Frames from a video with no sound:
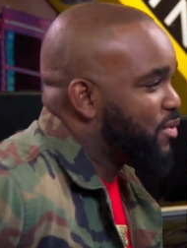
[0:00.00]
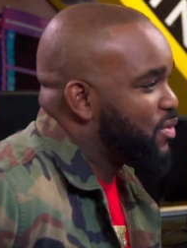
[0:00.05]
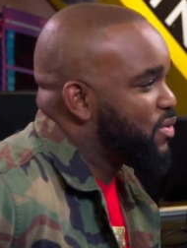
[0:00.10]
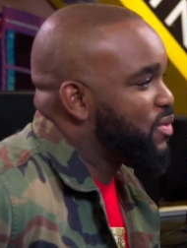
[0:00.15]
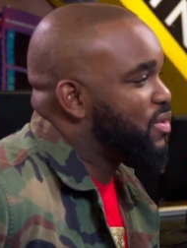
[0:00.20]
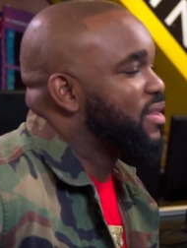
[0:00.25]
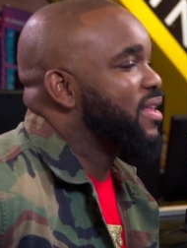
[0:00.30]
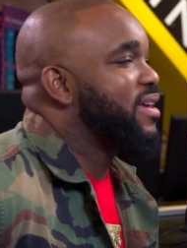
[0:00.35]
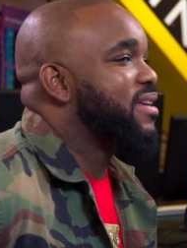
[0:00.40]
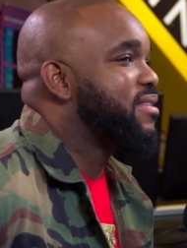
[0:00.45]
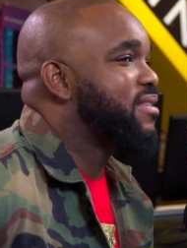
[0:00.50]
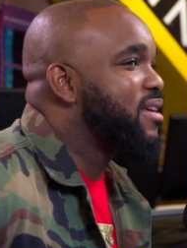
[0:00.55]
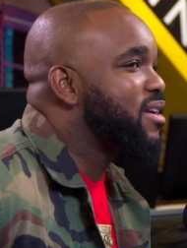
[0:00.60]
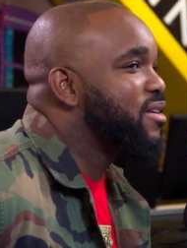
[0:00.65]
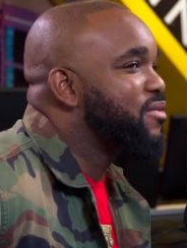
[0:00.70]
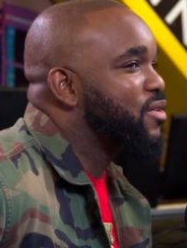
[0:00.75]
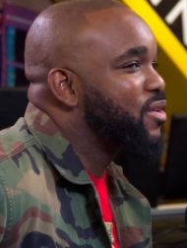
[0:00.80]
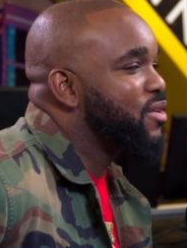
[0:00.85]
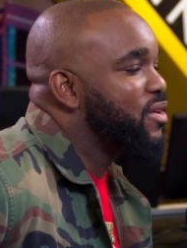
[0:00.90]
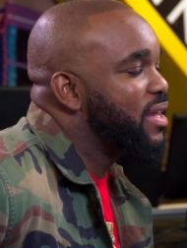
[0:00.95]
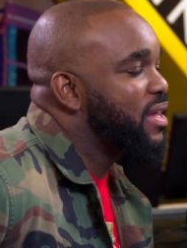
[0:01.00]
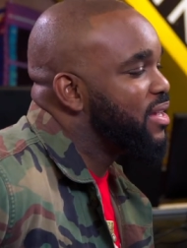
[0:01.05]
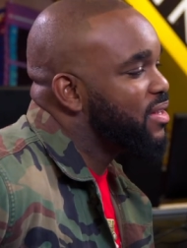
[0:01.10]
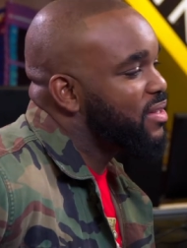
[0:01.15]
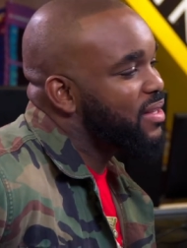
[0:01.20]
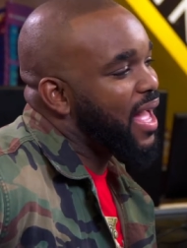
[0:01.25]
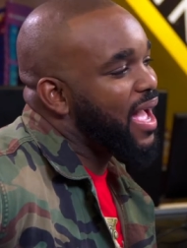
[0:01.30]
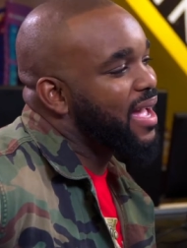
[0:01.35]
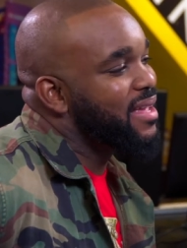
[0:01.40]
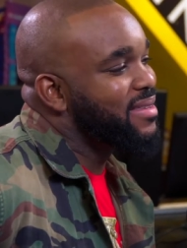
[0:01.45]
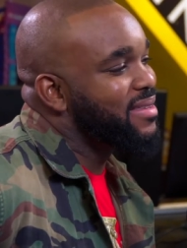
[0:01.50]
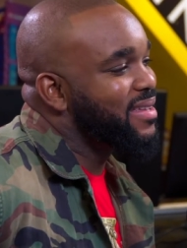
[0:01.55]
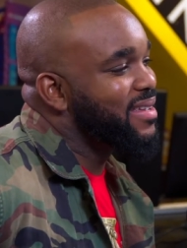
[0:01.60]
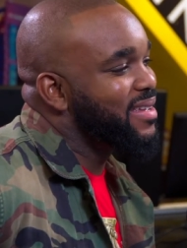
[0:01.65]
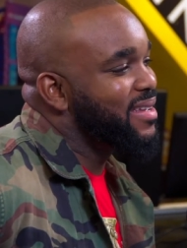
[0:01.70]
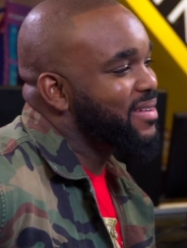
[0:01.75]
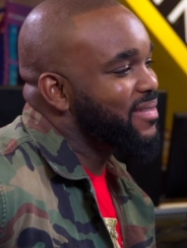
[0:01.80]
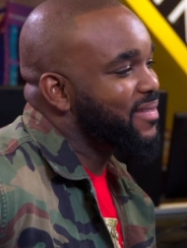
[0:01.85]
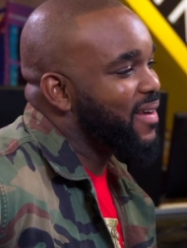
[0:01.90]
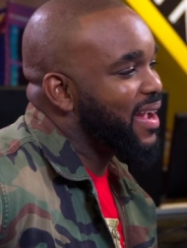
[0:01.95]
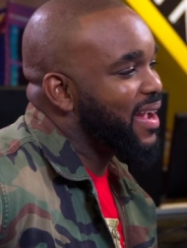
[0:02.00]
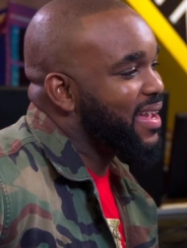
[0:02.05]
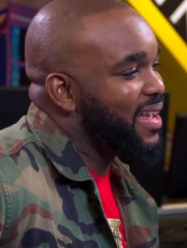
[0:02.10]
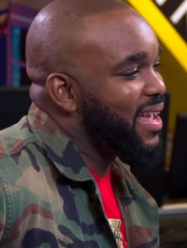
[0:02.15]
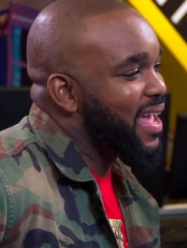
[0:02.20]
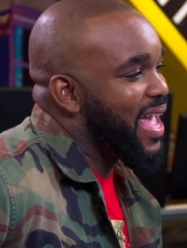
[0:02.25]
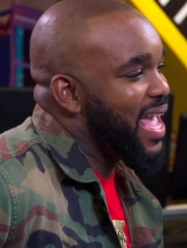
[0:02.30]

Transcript: where you could like think of an ill idea, right?